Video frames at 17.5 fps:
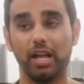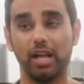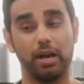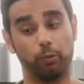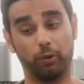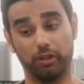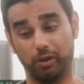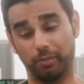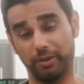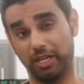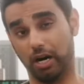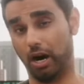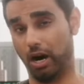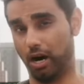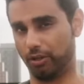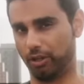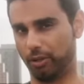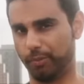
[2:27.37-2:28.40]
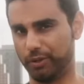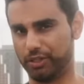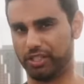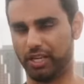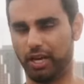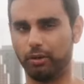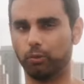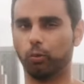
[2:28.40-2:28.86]
Will it be
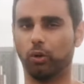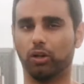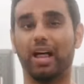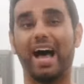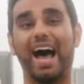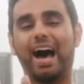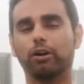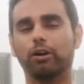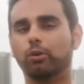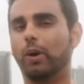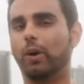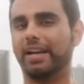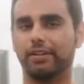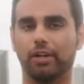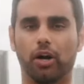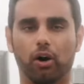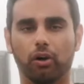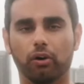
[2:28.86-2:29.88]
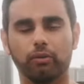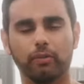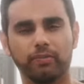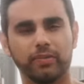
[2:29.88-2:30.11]
100%? Well, how do I know?